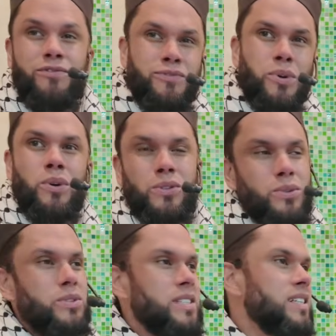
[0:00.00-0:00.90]
4
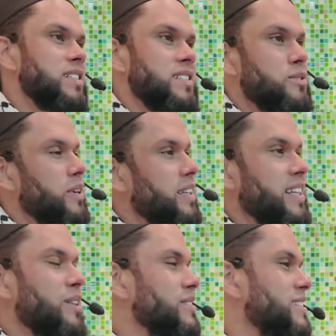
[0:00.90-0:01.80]
to 6 to 8
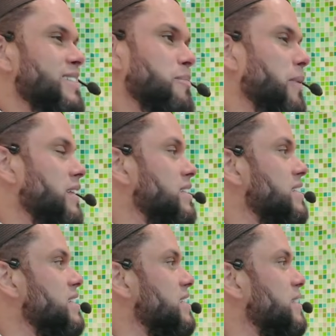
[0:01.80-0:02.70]
hours,
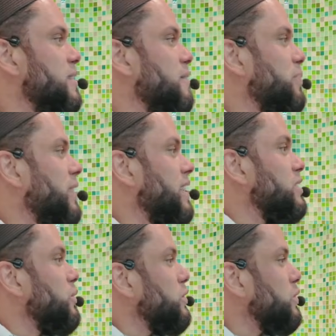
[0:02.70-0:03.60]
depends.
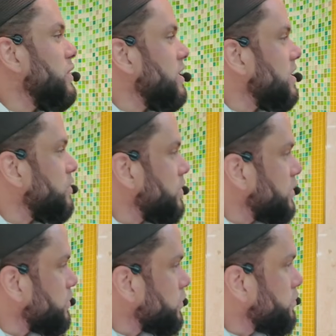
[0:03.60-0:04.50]
So what do you think you're
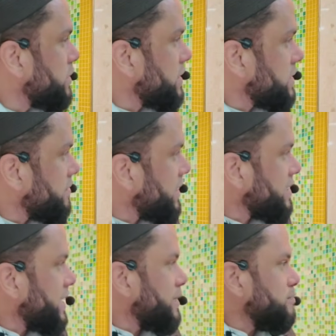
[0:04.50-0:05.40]
going to do for the rest of
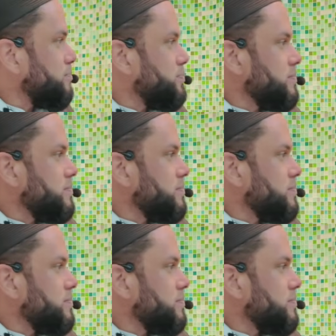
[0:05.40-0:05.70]
that time?